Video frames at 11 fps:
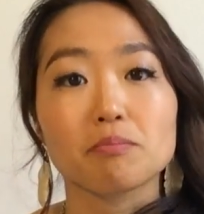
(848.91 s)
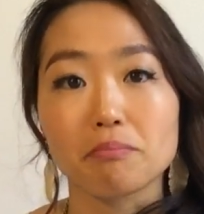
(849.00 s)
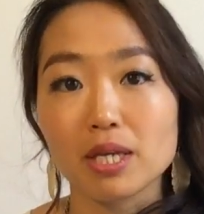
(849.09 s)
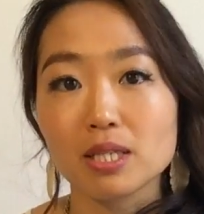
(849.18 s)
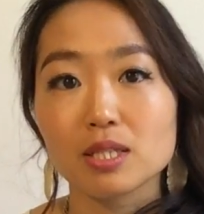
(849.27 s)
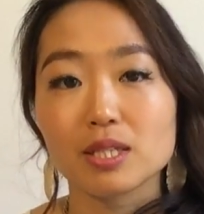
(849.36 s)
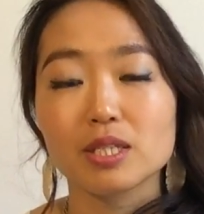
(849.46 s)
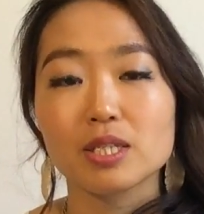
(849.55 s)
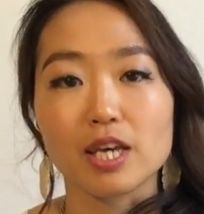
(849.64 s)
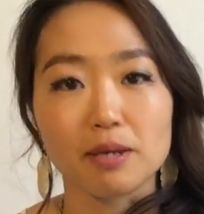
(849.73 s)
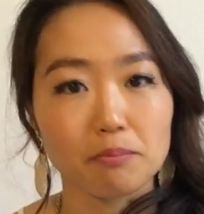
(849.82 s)

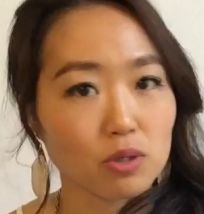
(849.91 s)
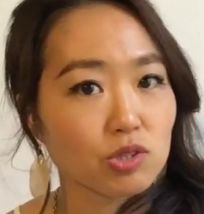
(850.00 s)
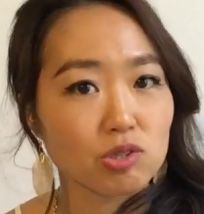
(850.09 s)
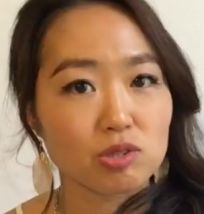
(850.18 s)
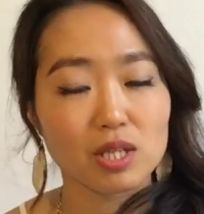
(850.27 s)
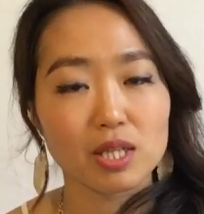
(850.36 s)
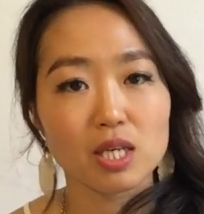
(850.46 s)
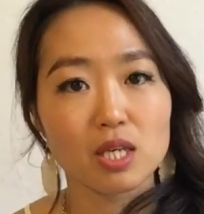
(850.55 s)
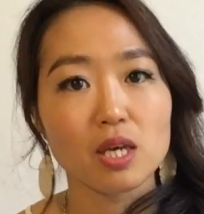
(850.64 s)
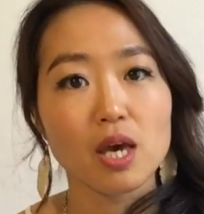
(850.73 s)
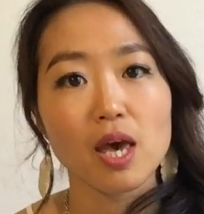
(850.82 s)
mentally,
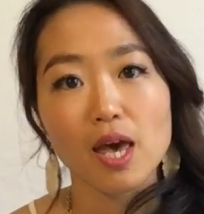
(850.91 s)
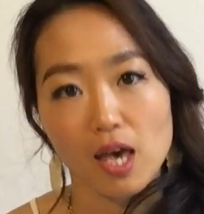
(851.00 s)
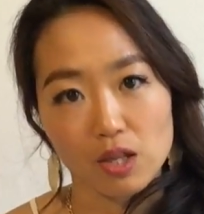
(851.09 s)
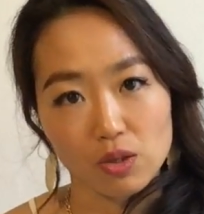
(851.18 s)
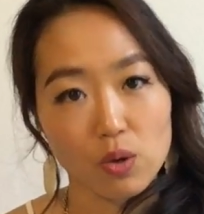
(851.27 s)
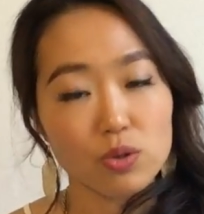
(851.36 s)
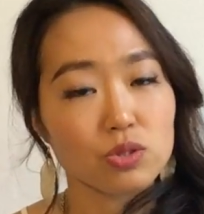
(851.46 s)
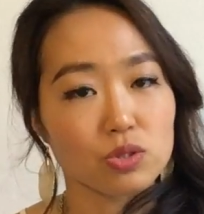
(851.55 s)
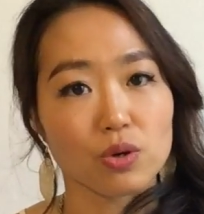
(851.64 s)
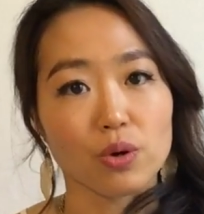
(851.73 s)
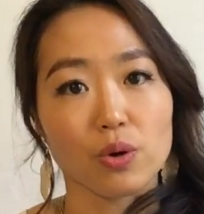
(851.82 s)
emotionally, and
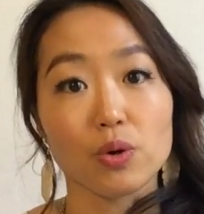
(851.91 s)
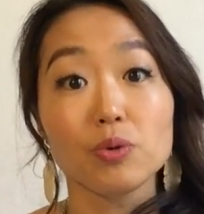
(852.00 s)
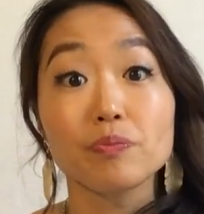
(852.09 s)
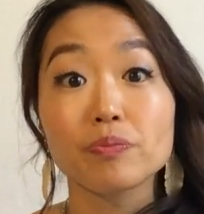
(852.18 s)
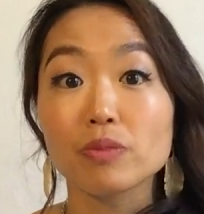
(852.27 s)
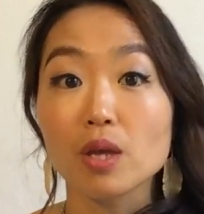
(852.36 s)
also